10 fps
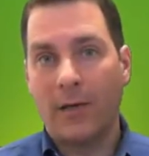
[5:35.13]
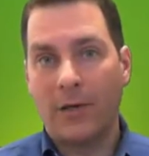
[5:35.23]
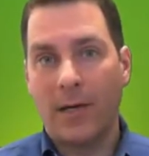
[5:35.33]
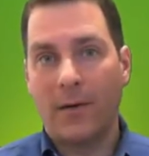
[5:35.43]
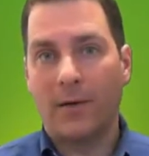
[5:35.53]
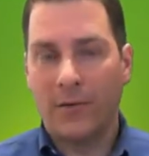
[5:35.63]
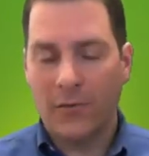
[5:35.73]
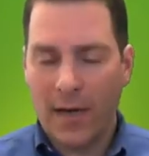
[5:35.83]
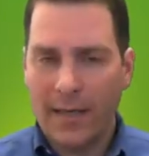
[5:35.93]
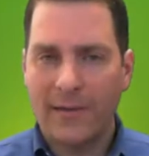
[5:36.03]
In general,
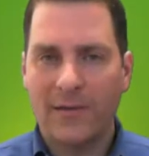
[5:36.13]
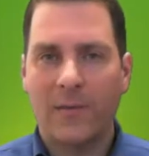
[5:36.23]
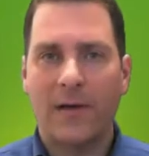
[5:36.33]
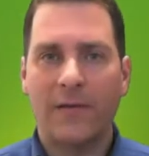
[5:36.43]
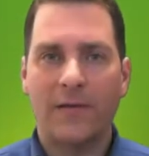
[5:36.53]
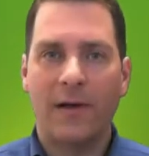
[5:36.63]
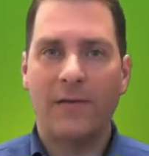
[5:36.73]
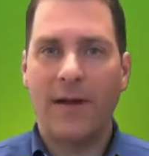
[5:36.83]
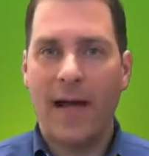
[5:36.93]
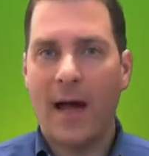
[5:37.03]
let's try to get some of that
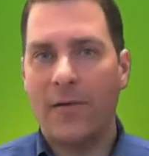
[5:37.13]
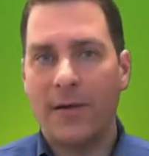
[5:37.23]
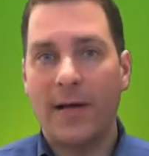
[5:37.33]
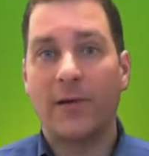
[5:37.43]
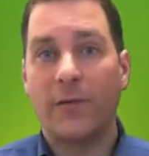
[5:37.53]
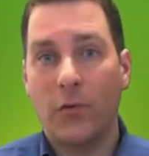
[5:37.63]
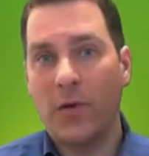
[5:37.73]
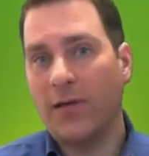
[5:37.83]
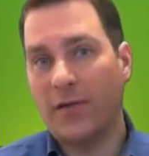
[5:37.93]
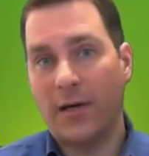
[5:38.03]
stuff now in the next
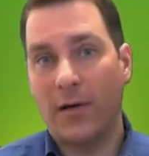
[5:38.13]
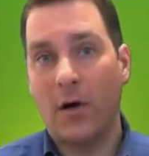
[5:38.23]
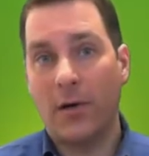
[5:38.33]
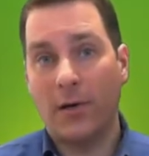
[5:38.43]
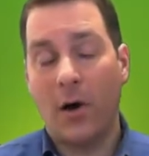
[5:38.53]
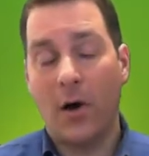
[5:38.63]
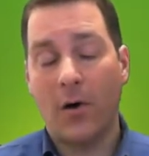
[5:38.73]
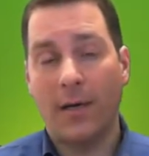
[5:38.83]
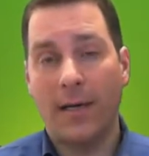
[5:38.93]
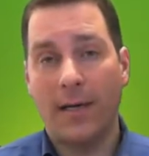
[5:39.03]
few weeks, get it
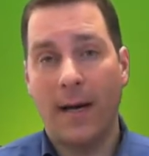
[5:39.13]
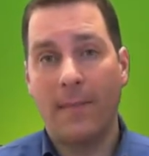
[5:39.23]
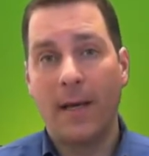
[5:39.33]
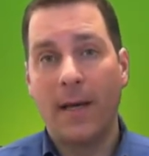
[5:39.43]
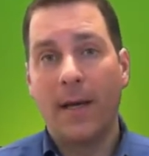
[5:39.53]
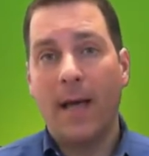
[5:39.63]
all cleaned up.